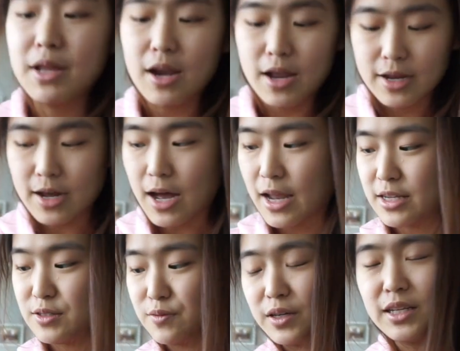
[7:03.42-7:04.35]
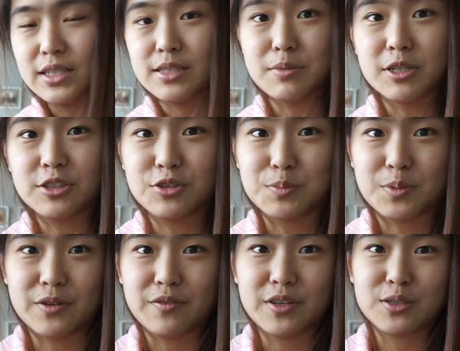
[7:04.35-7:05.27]
that I got is really similar to
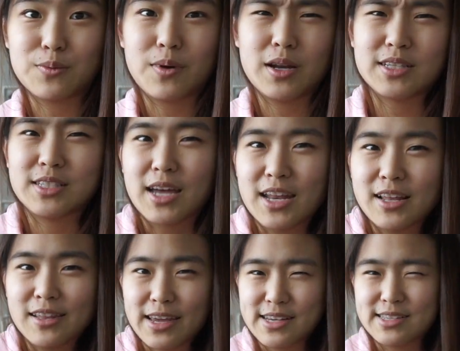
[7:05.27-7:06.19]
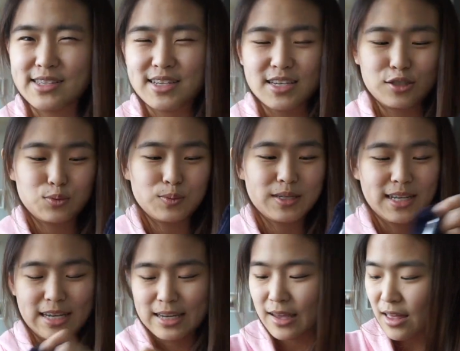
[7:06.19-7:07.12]
previous one. It's kind of lacy,
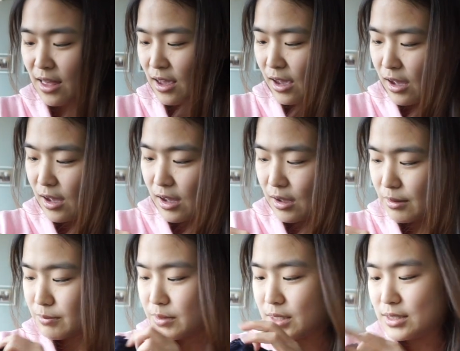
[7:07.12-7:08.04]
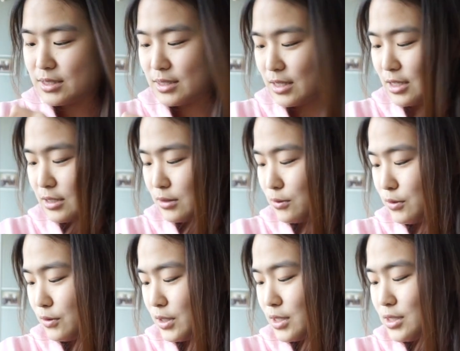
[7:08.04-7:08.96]
tweedy. Um, this is,
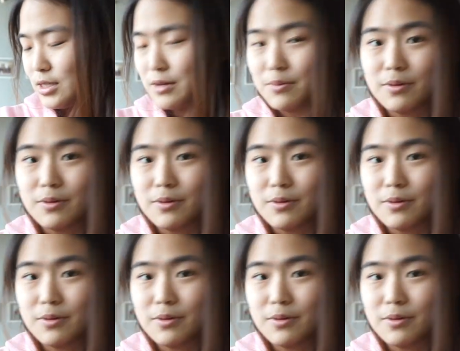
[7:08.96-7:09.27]
oh, you can see the